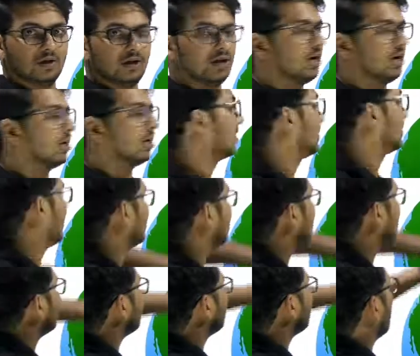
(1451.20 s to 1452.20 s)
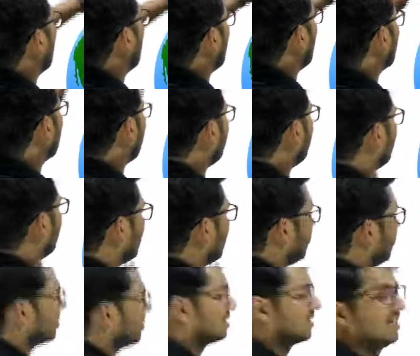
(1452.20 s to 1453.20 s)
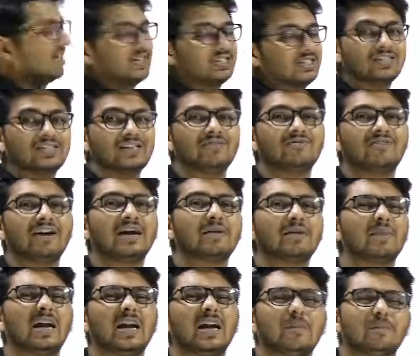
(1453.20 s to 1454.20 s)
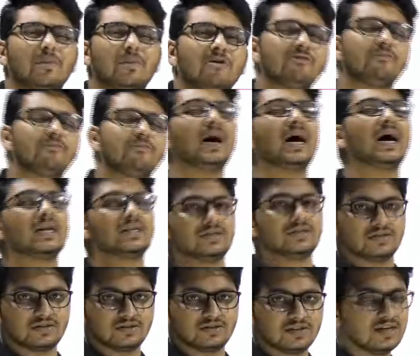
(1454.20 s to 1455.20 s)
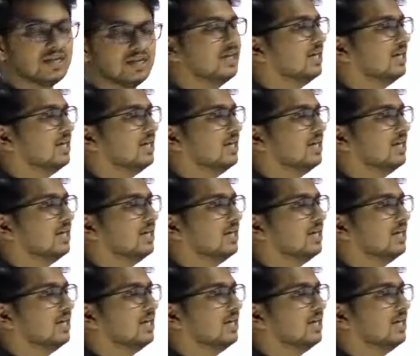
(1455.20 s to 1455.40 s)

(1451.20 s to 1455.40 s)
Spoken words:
Now crust is not continuous. Crust is in fact made up of parts.